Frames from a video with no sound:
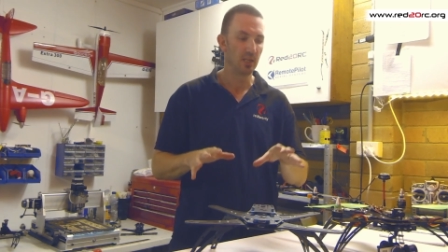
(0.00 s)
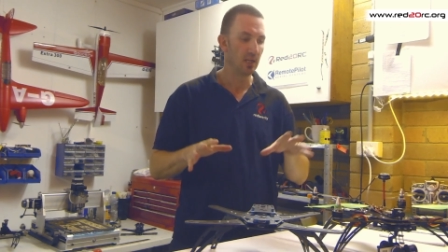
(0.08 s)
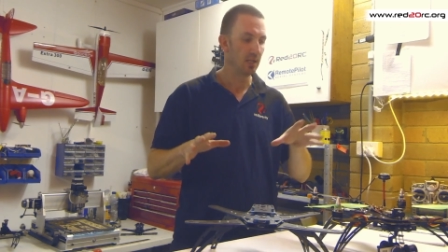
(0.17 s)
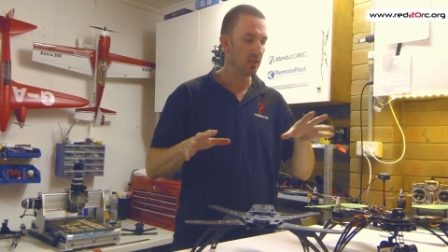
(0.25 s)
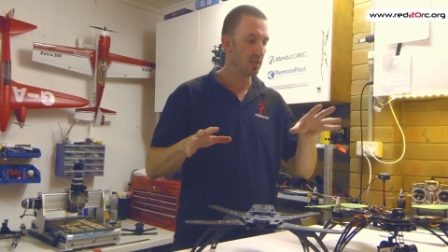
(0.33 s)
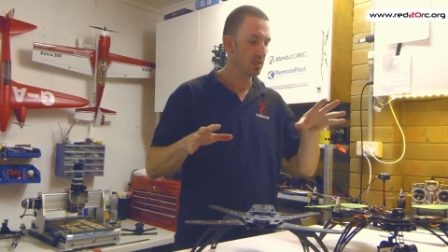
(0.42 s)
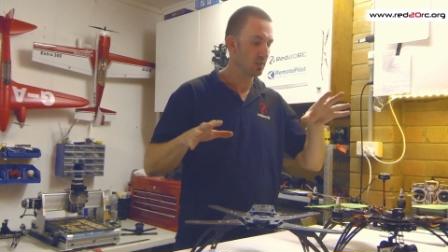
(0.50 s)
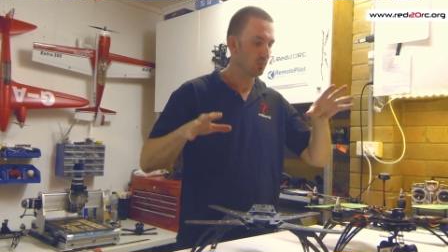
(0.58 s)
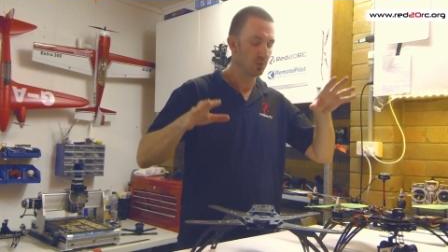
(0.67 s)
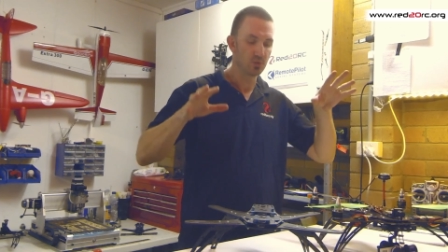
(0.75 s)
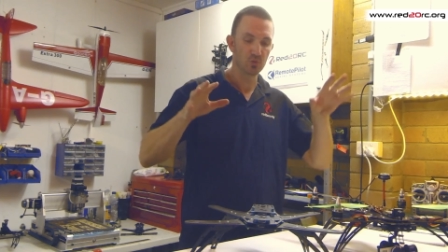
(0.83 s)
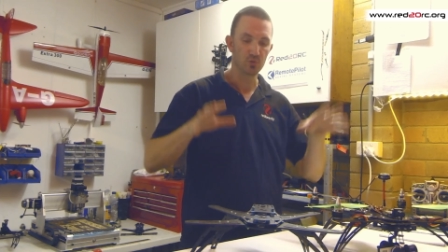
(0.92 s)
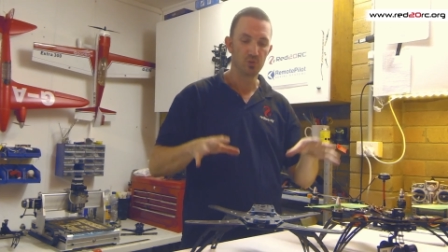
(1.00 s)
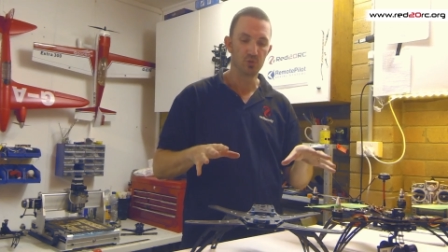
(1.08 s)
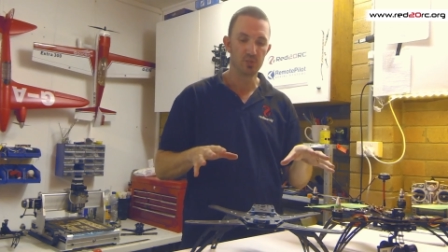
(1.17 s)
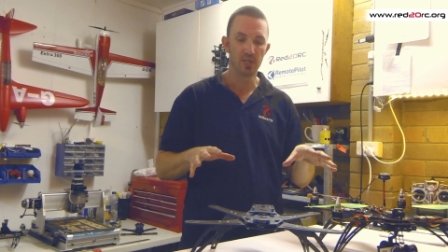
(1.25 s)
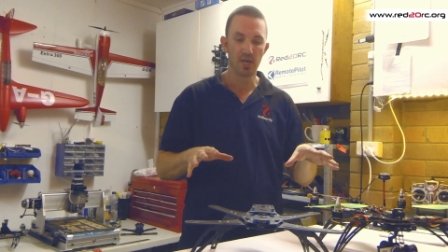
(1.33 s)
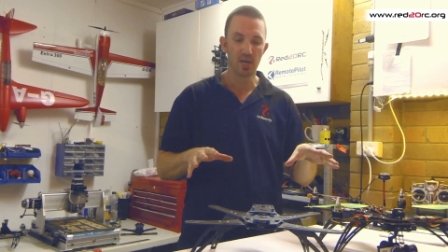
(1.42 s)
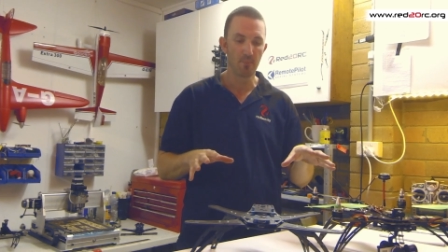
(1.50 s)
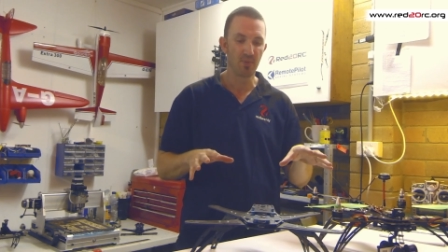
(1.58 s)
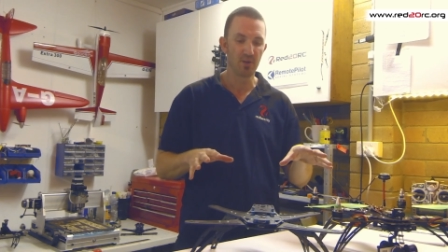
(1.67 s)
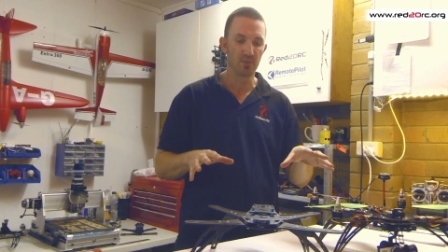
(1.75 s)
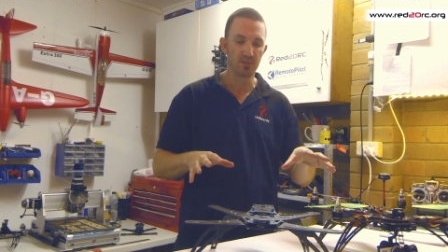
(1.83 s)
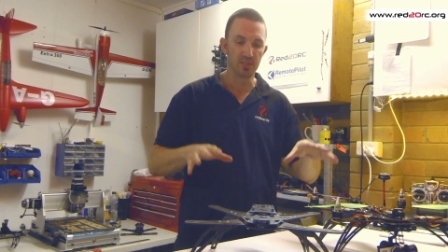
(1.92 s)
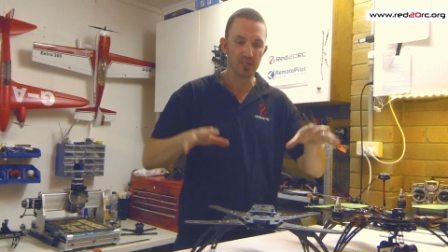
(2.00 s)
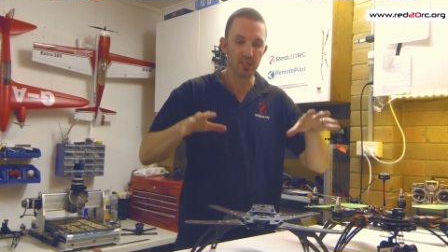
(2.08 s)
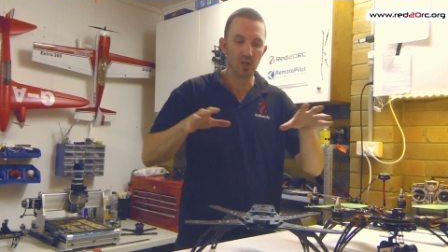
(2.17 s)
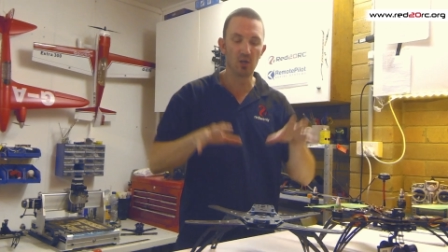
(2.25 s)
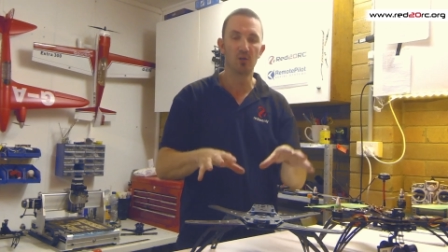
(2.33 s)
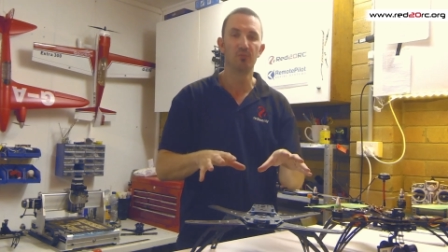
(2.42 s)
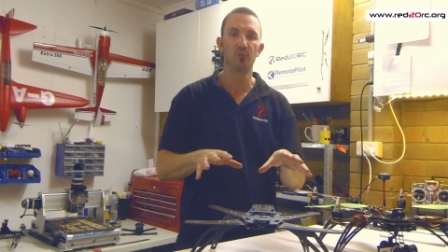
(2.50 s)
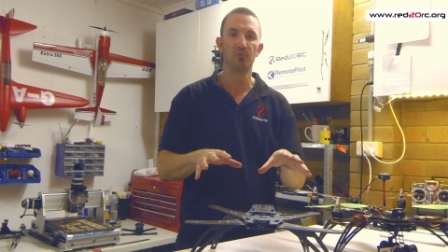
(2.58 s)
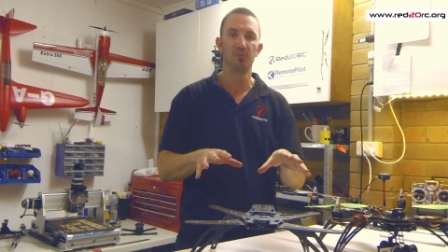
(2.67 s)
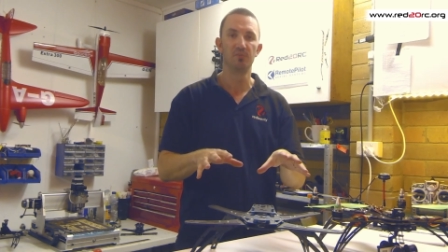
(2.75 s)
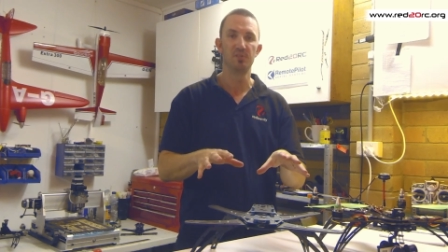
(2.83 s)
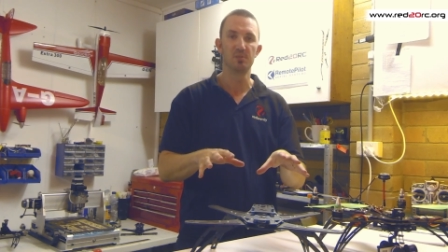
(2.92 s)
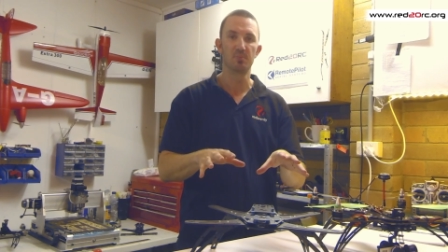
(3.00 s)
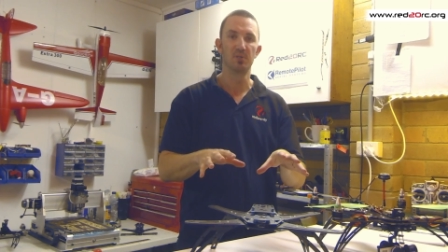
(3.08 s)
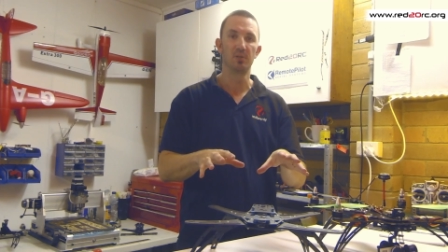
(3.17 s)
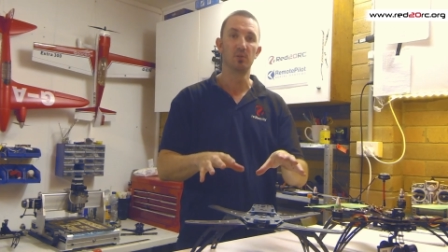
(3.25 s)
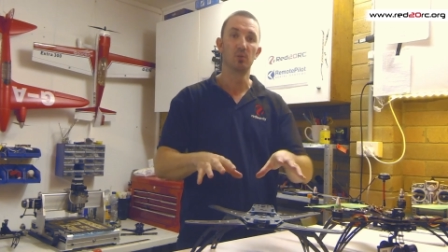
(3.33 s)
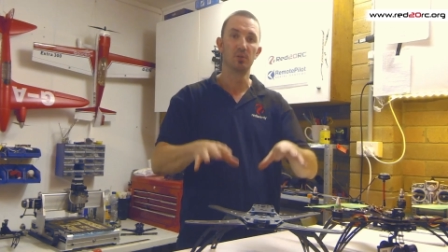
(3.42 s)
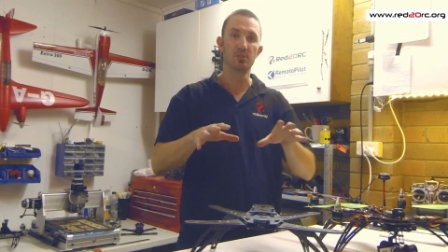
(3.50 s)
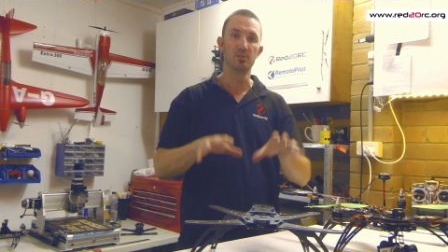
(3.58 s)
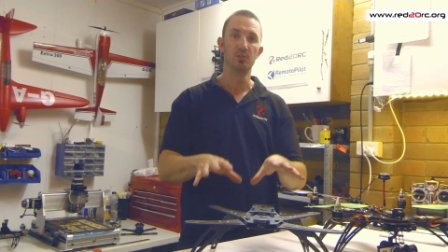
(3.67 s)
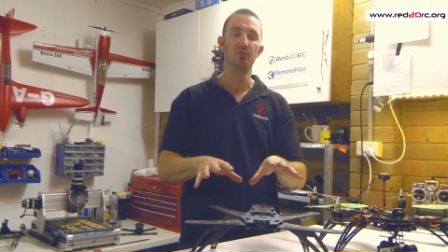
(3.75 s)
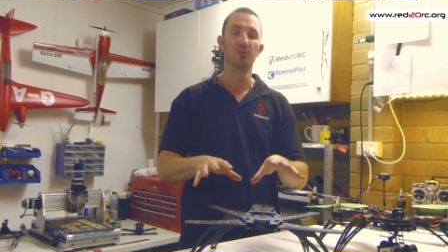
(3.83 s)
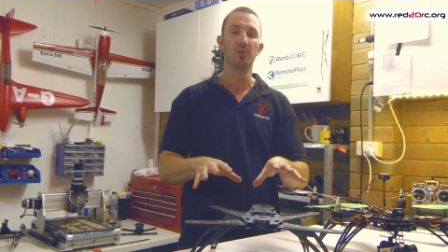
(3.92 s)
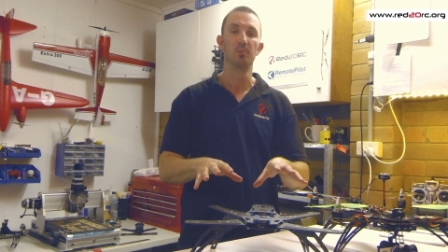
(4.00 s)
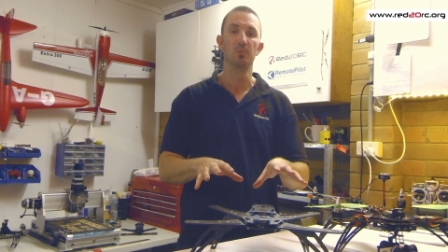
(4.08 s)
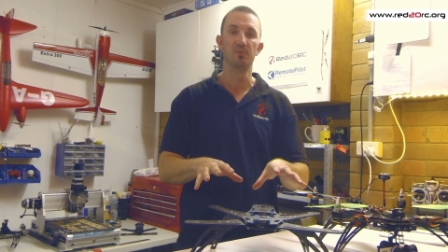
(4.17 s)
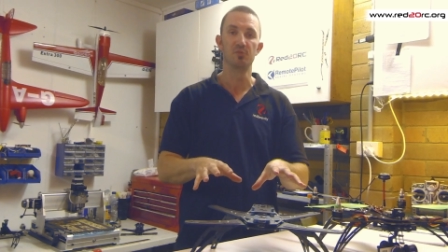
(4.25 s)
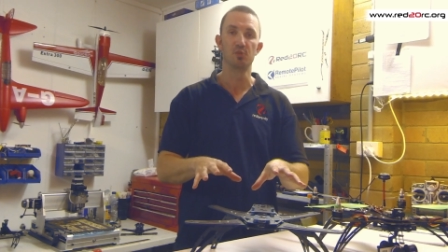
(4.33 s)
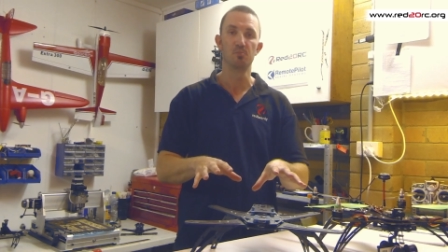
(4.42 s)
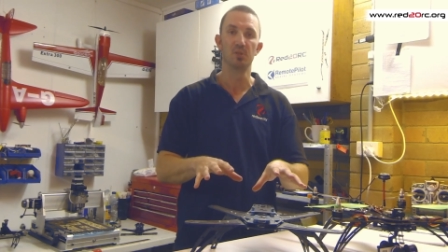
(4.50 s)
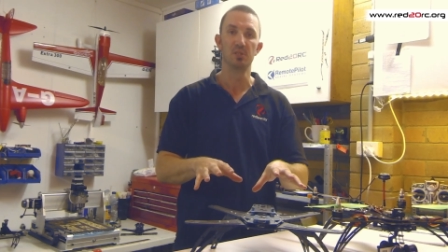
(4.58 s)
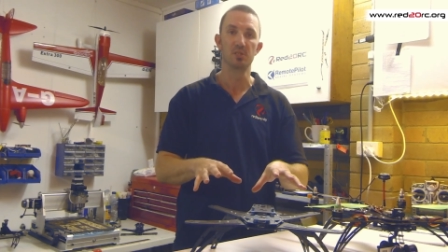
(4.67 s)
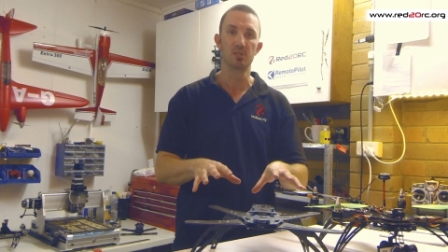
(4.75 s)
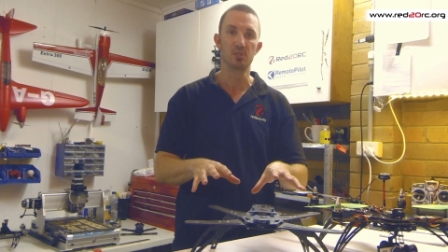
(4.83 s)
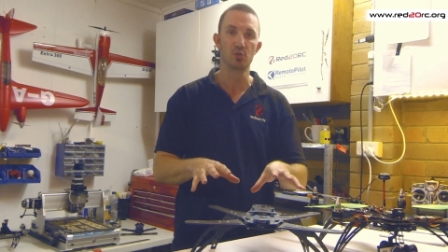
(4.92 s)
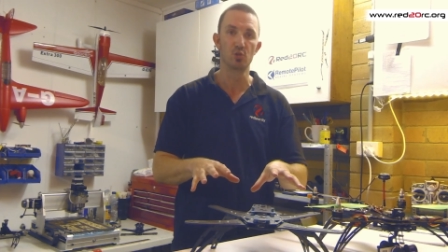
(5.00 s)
and I want to talk to you today about the R450 Spider Quad. It's a new frame that we've just put into the